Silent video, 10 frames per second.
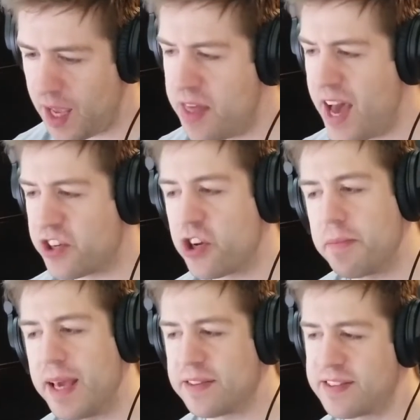And that should
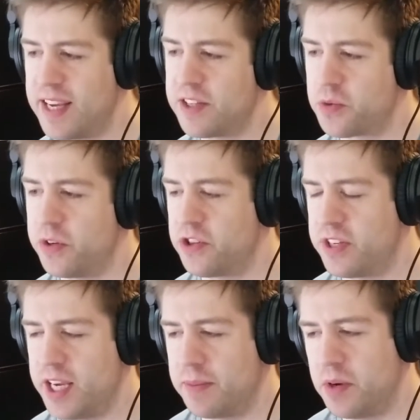make sense once you
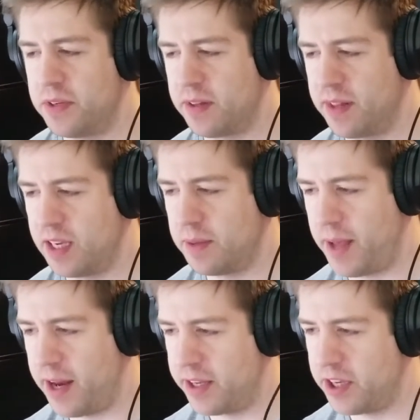take a moment to think
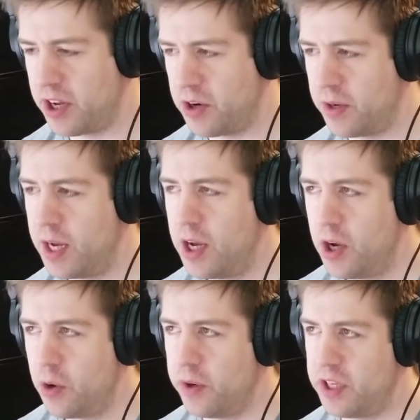about it.
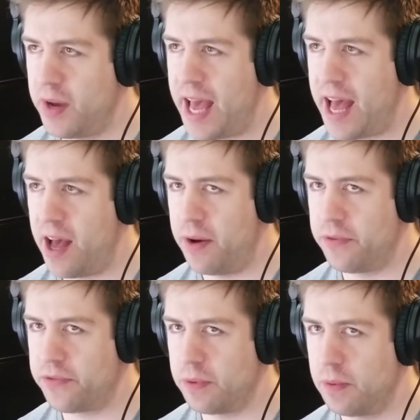When you
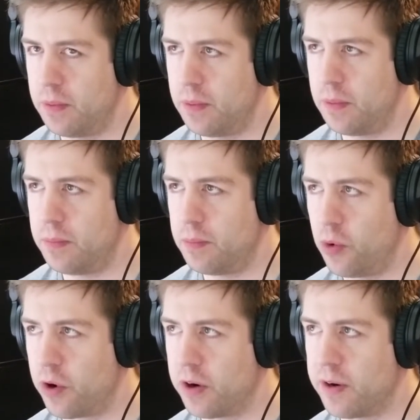have
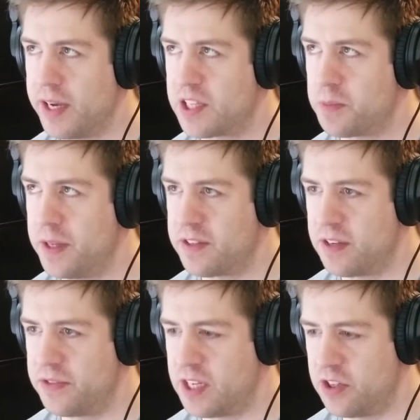more
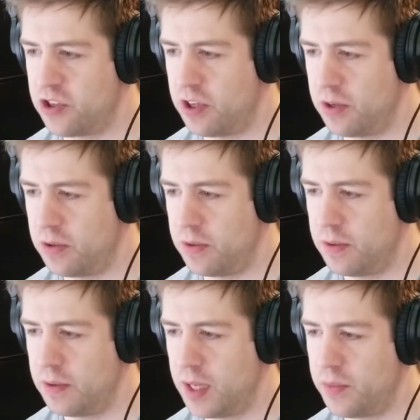expensive tissue,
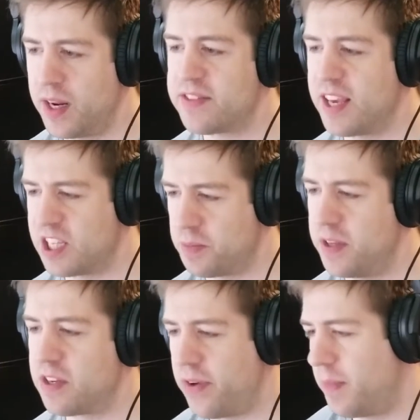and when I say
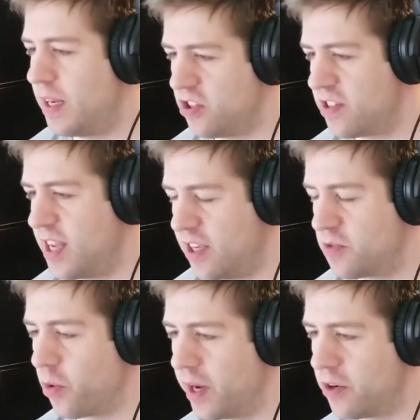expensive, I mean it just
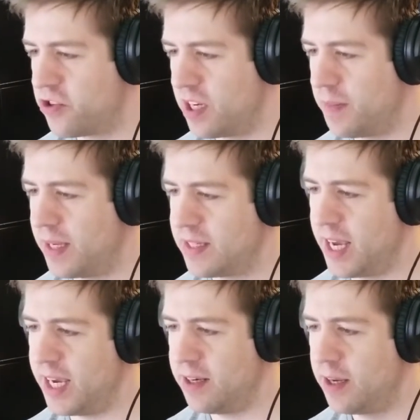takes more energy to maintain.